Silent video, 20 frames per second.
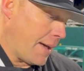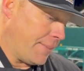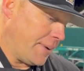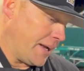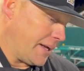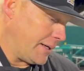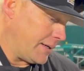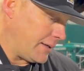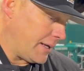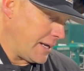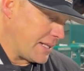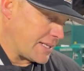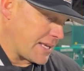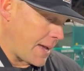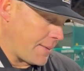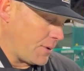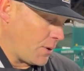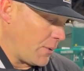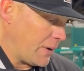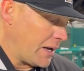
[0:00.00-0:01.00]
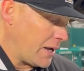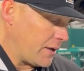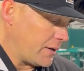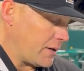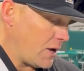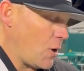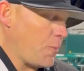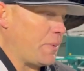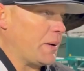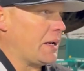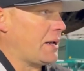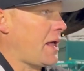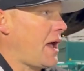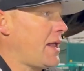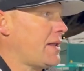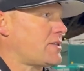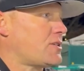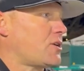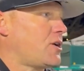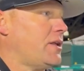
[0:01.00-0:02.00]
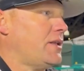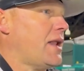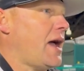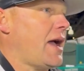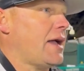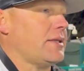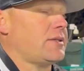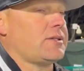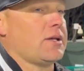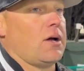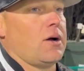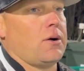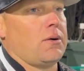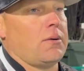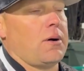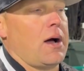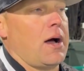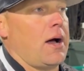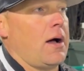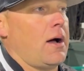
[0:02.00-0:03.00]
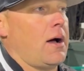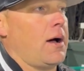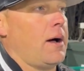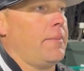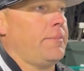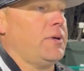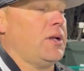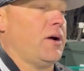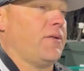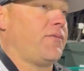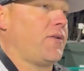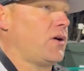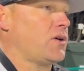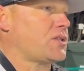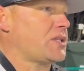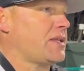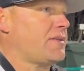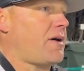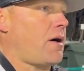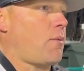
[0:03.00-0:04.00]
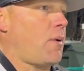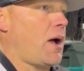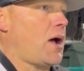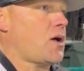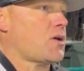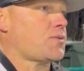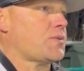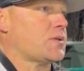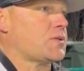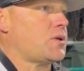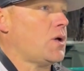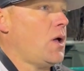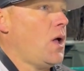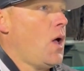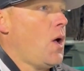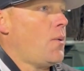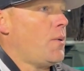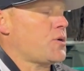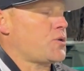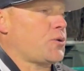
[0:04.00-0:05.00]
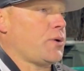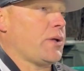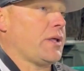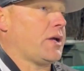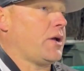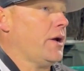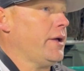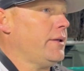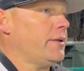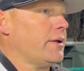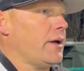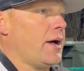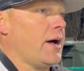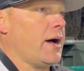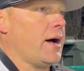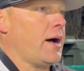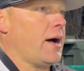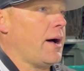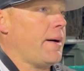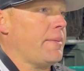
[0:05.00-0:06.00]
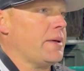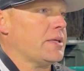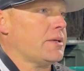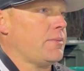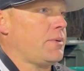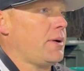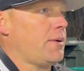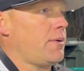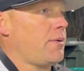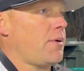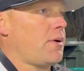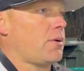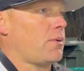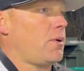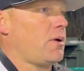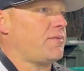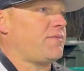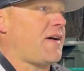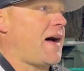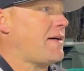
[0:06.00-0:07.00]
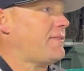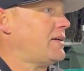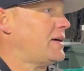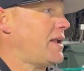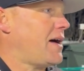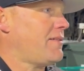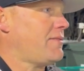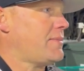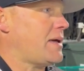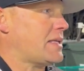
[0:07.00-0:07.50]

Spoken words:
I mean, anytime you win on opening night, it's a good night. So, you know, first, Levi Wells was really good. We were wanting five out of him.